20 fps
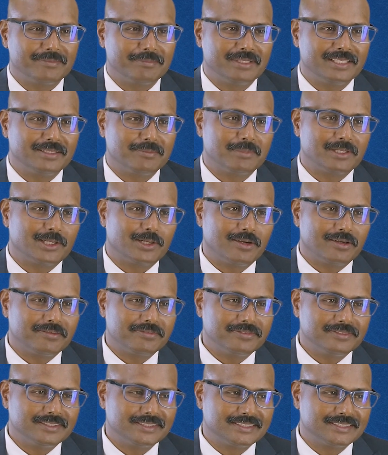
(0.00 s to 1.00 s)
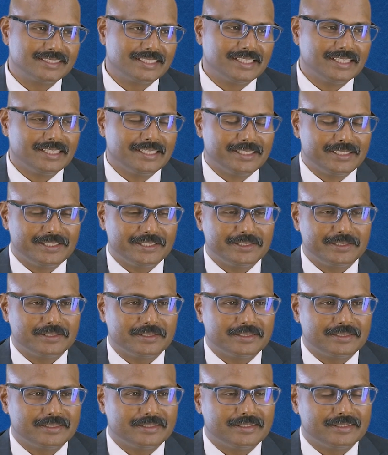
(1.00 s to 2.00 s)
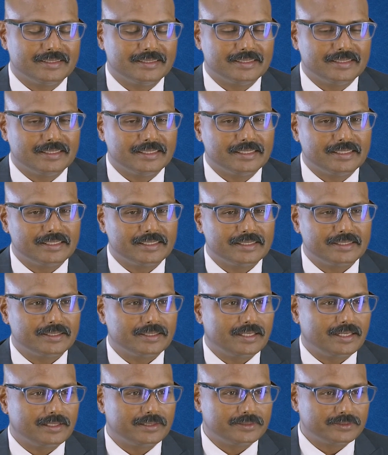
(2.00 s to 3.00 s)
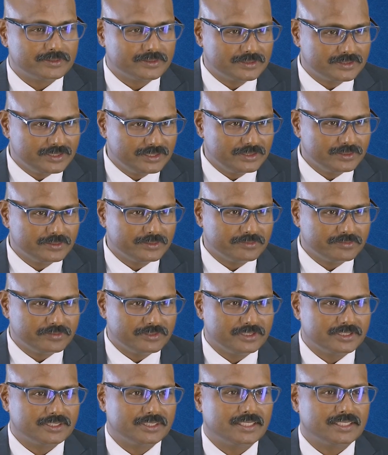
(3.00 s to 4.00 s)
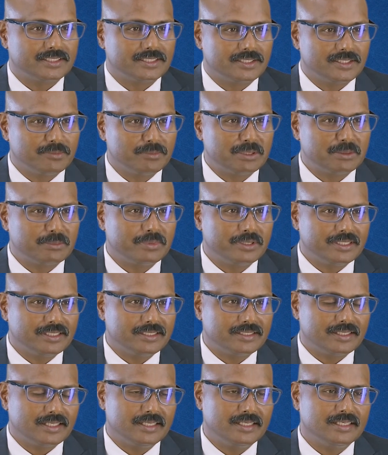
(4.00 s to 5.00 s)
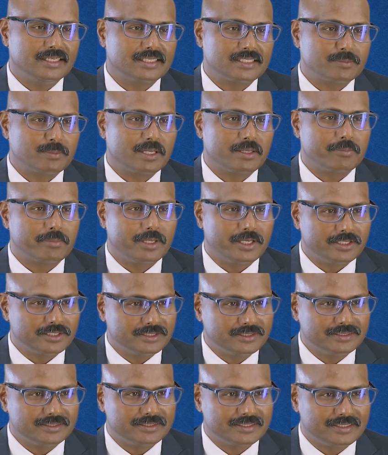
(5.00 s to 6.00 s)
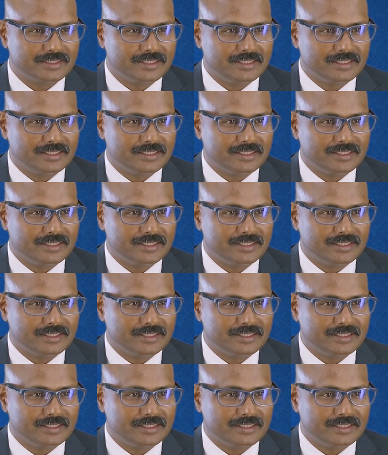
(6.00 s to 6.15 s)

me in my office, yeah, I'll see you first as a human being, then as my patient.